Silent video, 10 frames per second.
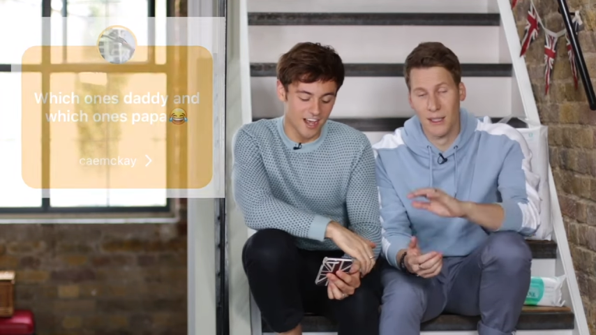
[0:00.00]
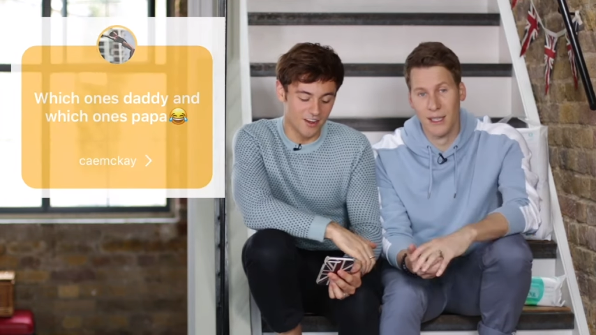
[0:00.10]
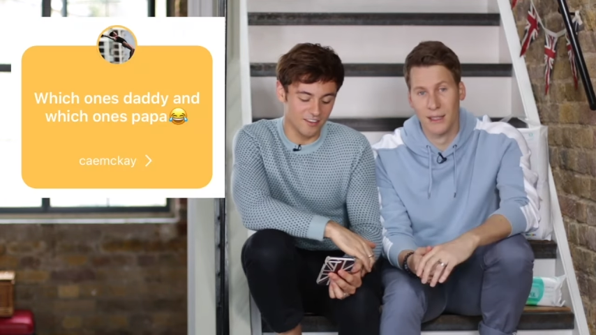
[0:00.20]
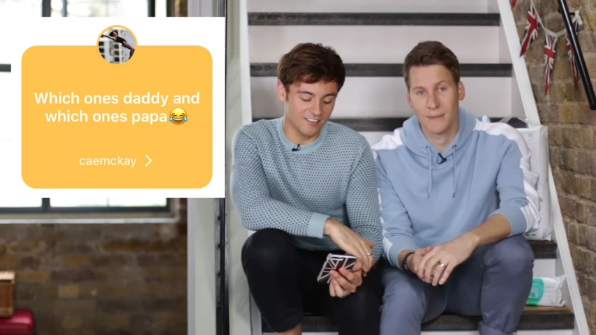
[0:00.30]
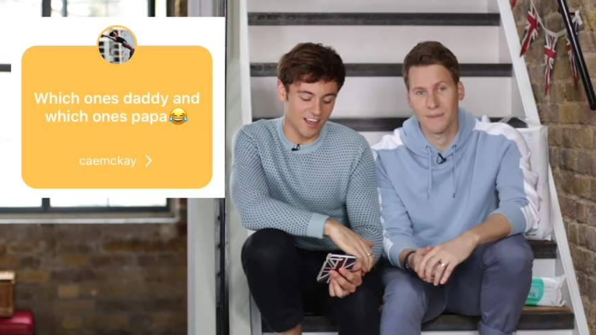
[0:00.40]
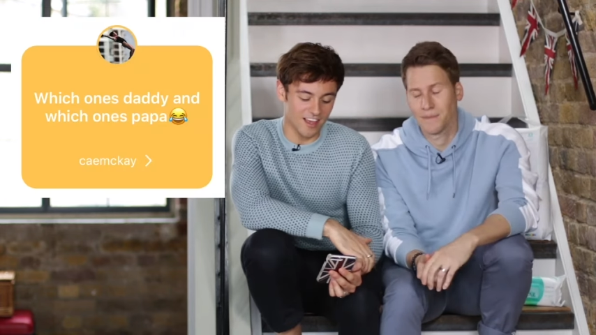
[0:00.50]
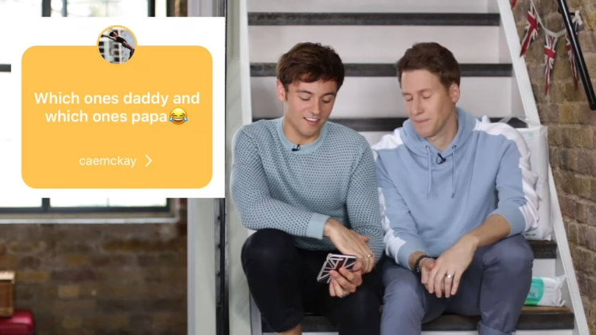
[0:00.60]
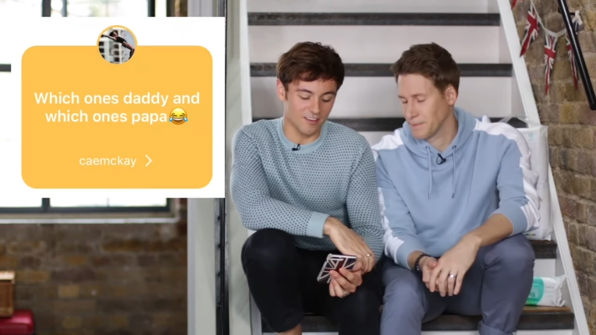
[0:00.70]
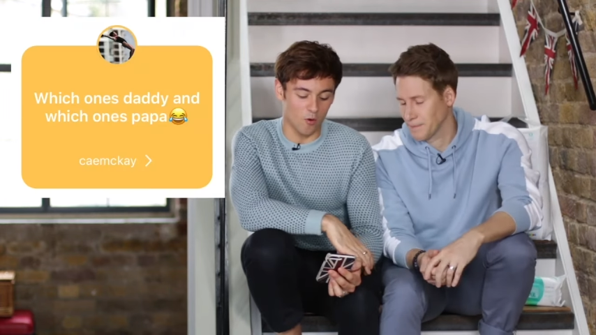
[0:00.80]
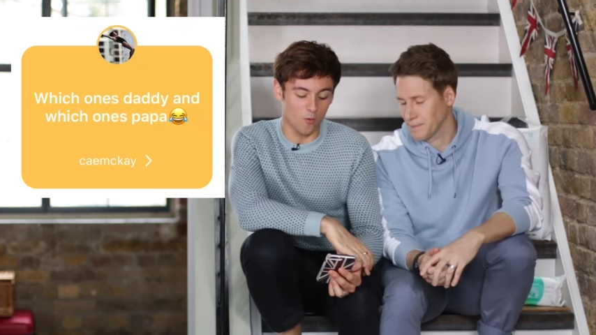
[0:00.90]
Speaker 1: Who
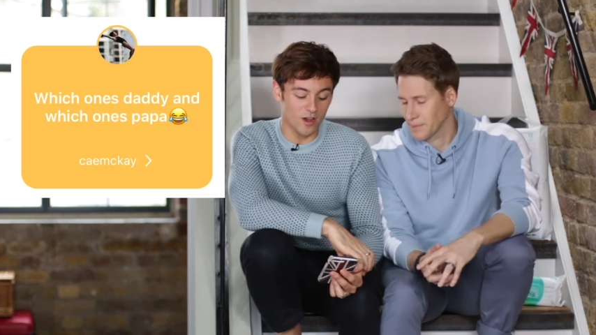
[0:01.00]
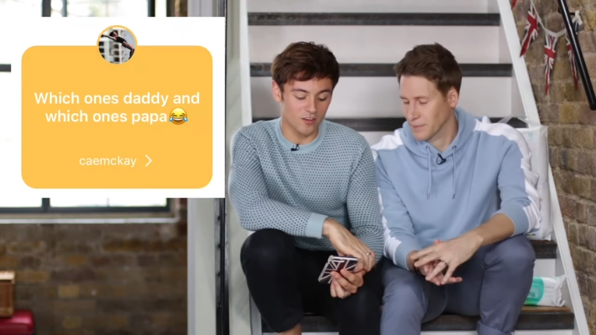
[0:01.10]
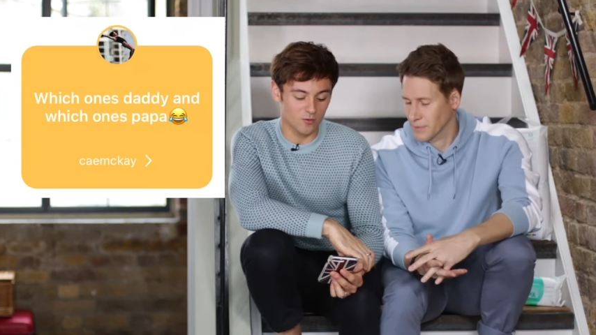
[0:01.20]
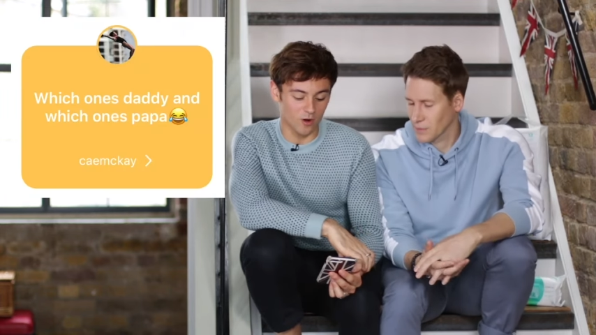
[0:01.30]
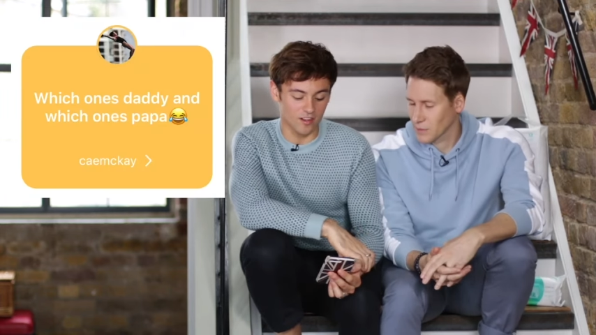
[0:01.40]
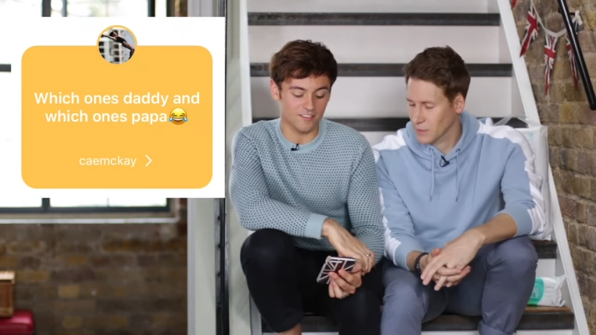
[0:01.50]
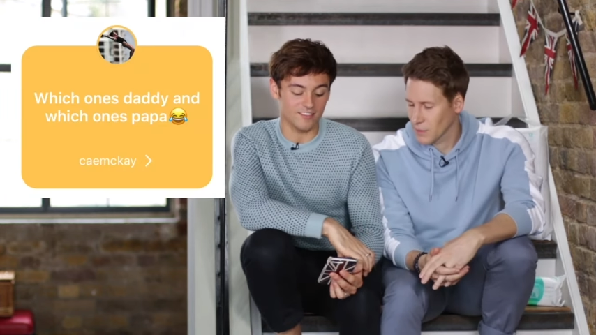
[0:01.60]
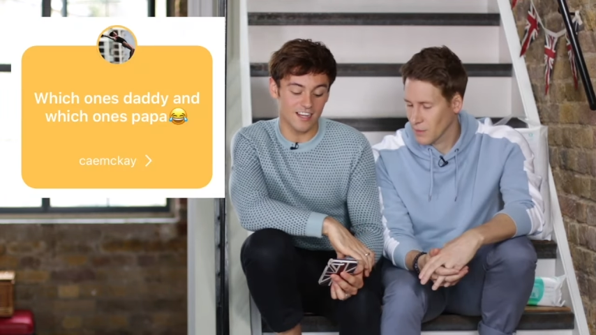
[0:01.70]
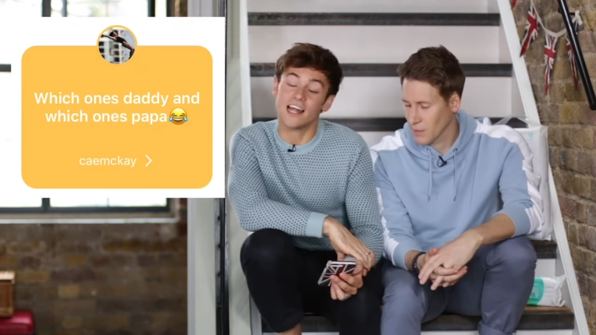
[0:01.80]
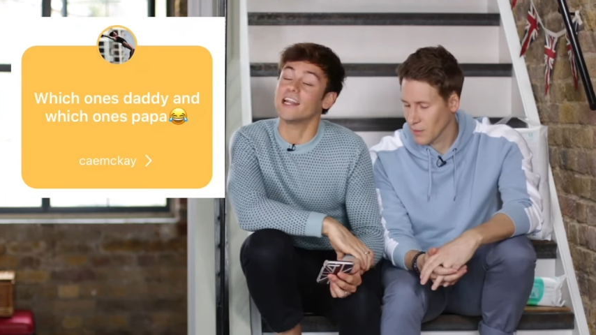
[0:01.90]
says, which one's
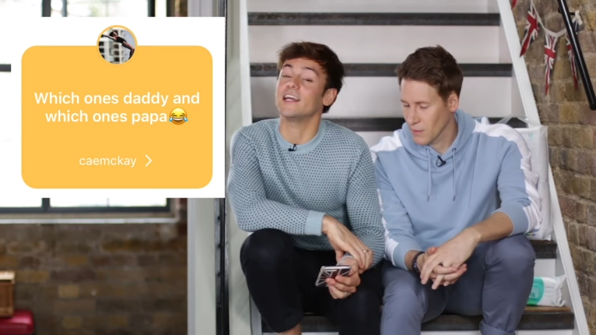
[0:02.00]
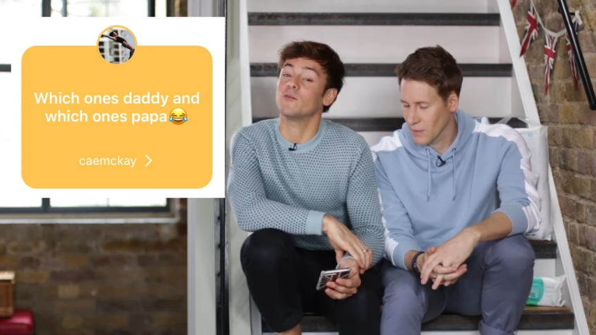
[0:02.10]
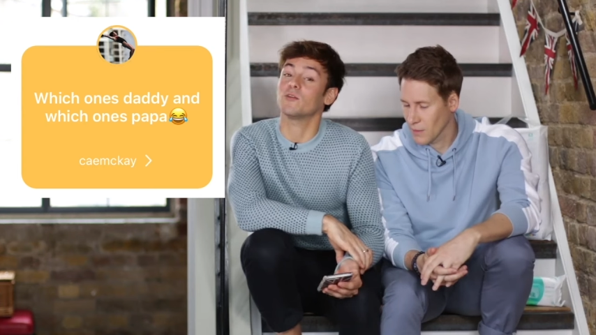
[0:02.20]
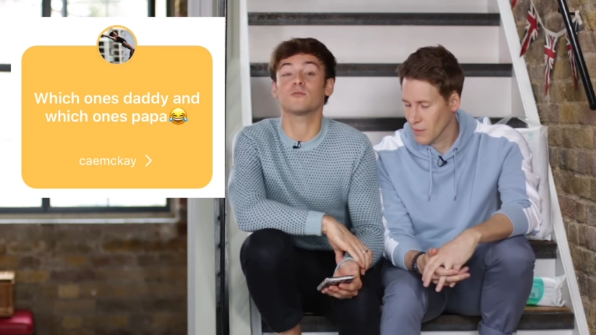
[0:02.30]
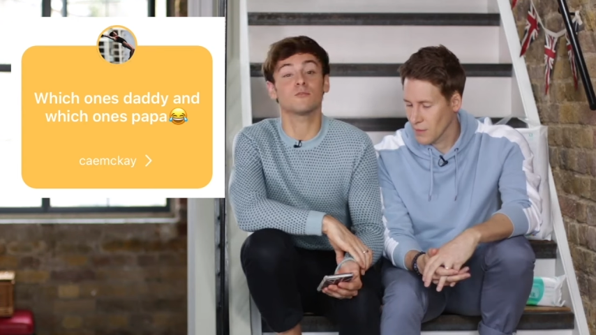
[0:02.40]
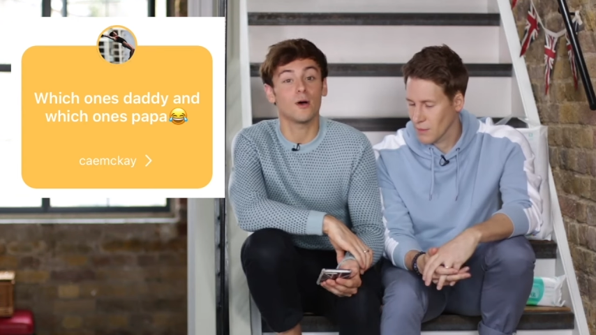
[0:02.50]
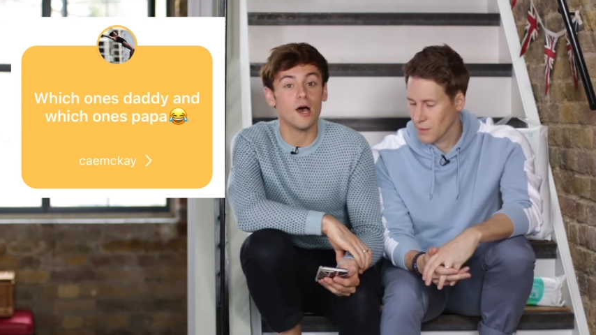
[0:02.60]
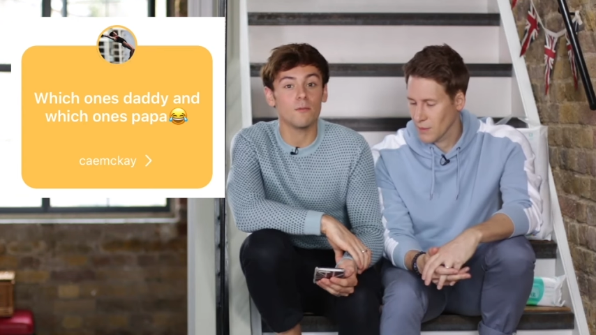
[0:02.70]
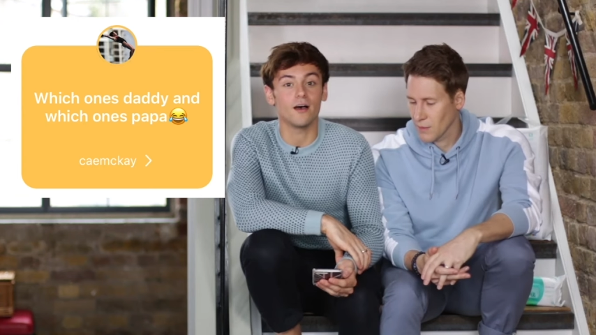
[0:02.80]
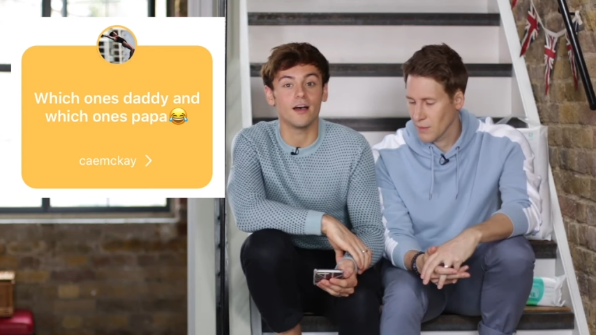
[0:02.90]
daddy and which one's
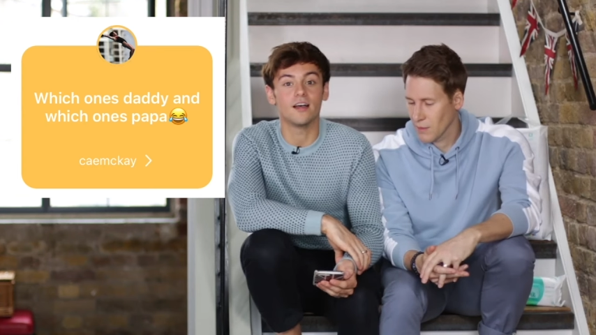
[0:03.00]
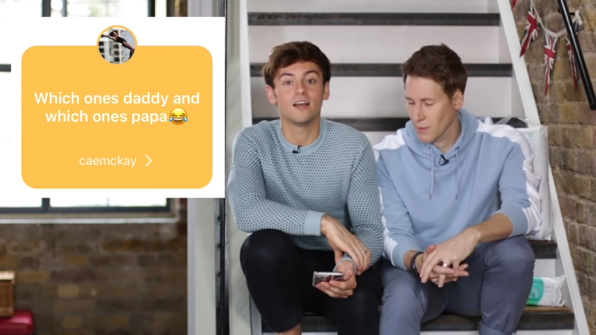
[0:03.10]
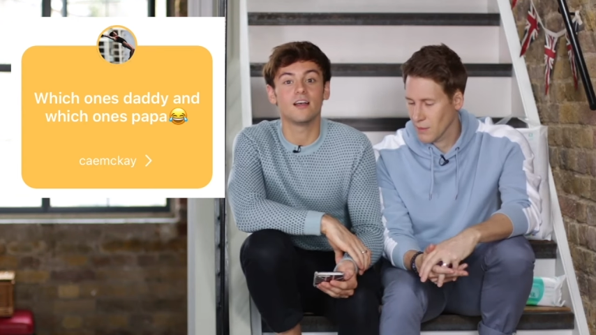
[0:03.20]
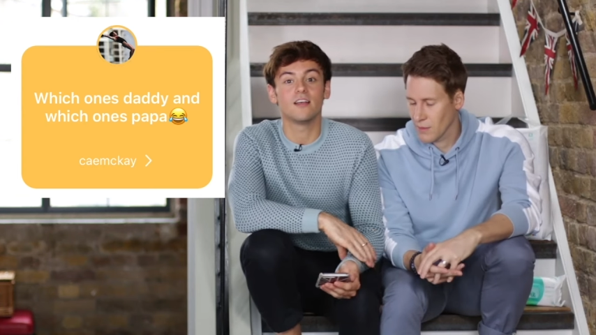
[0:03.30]
papa?